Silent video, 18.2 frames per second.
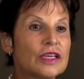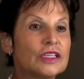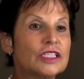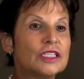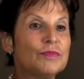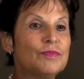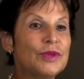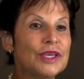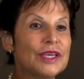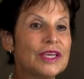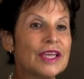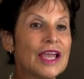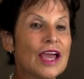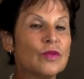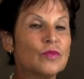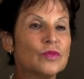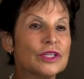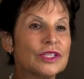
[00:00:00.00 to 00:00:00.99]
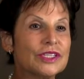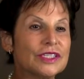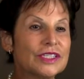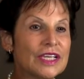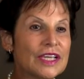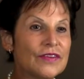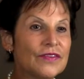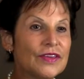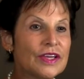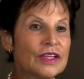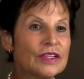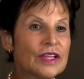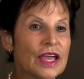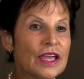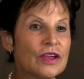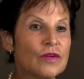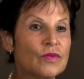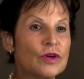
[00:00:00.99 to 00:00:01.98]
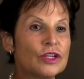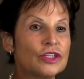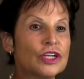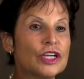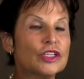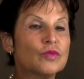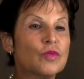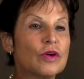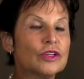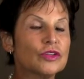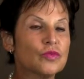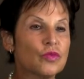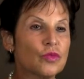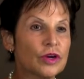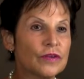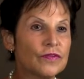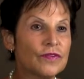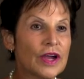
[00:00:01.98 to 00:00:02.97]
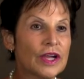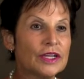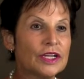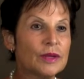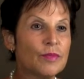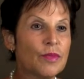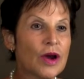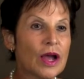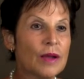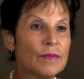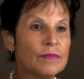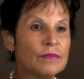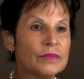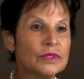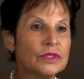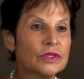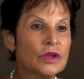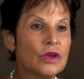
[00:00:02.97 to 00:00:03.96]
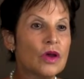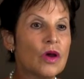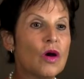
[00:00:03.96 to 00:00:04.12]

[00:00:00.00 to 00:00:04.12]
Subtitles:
is speaking and receiving language as well as word-finding problems.